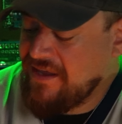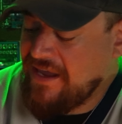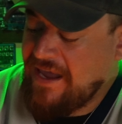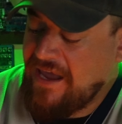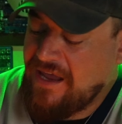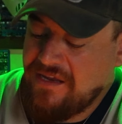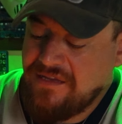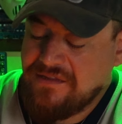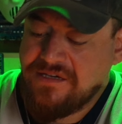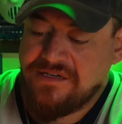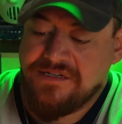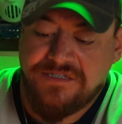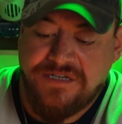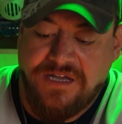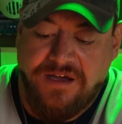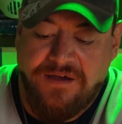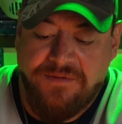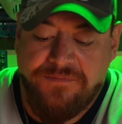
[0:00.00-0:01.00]
And it does
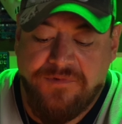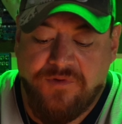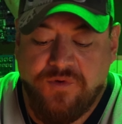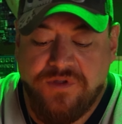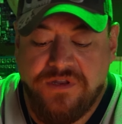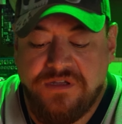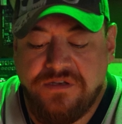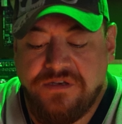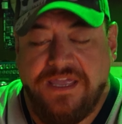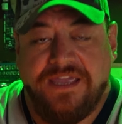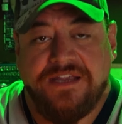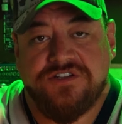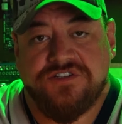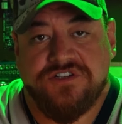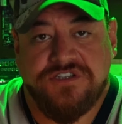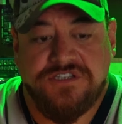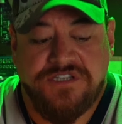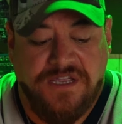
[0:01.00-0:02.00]
come with an
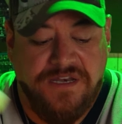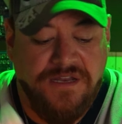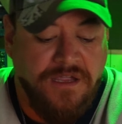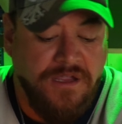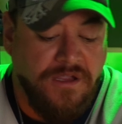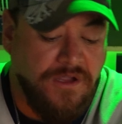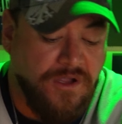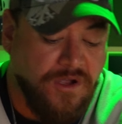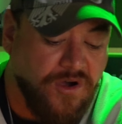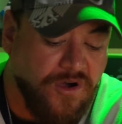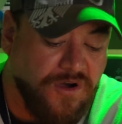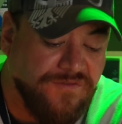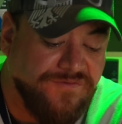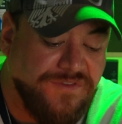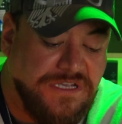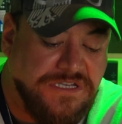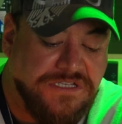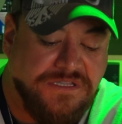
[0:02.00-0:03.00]
extra set
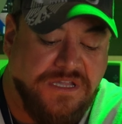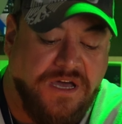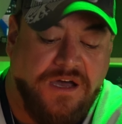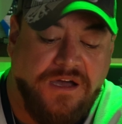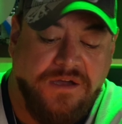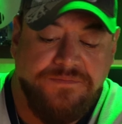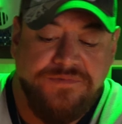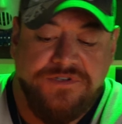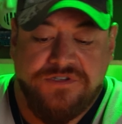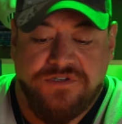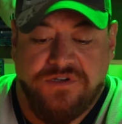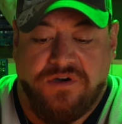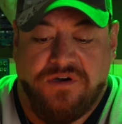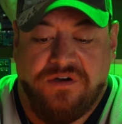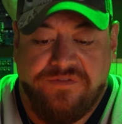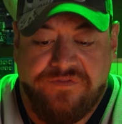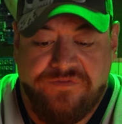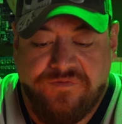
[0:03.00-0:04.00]
of these knobs
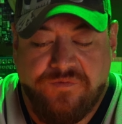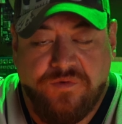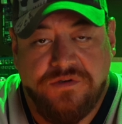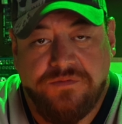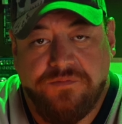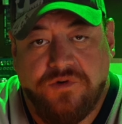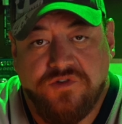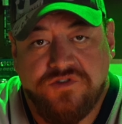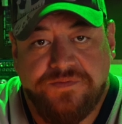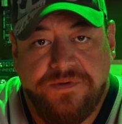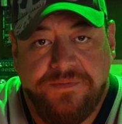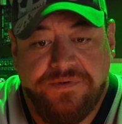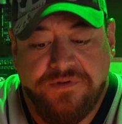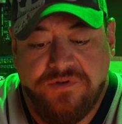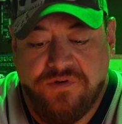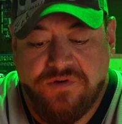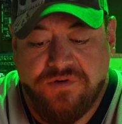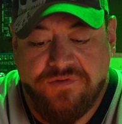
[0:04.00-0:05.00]
of what most
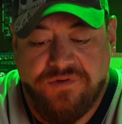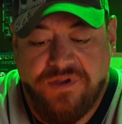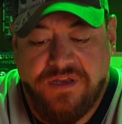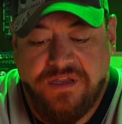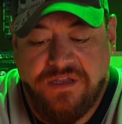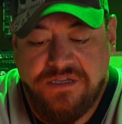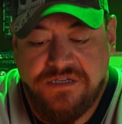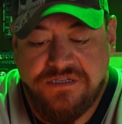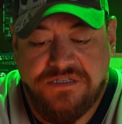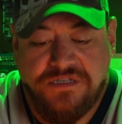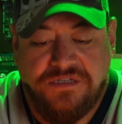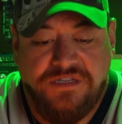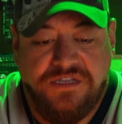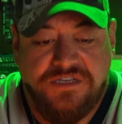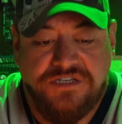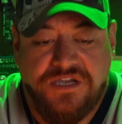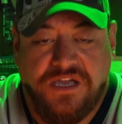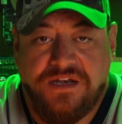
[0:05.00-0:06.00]
people know already is the
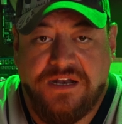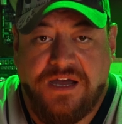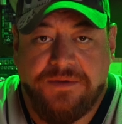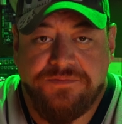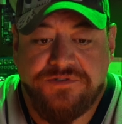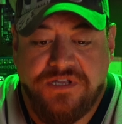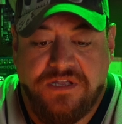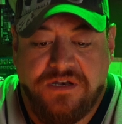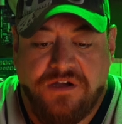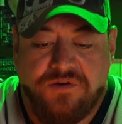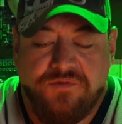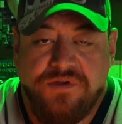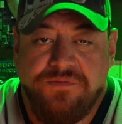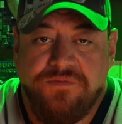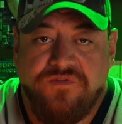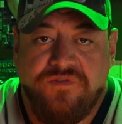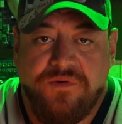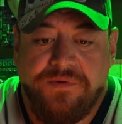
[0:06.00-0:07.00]
DJI knobs that are
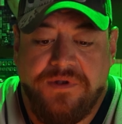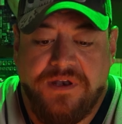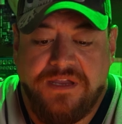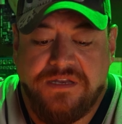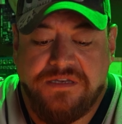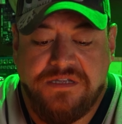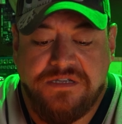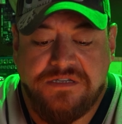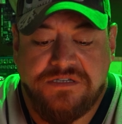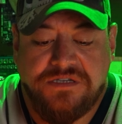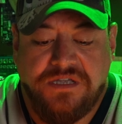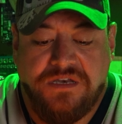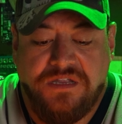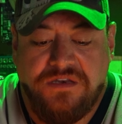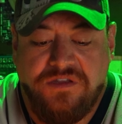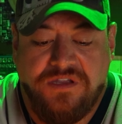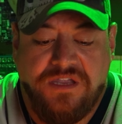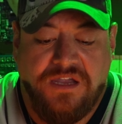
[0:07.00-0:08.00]
removable like this, and
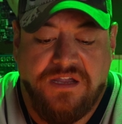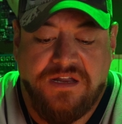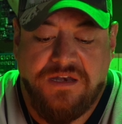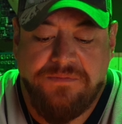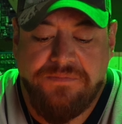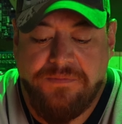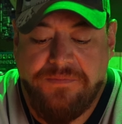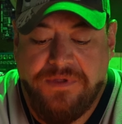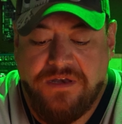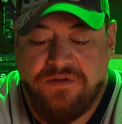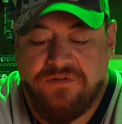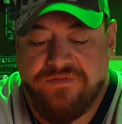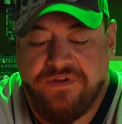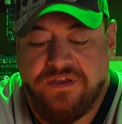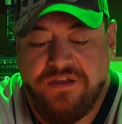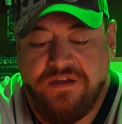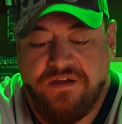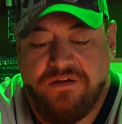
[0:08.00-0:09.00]
then you can clip them in
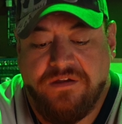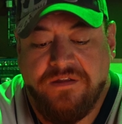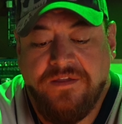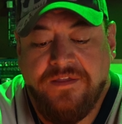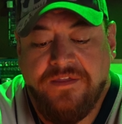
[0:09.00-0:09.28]
over here.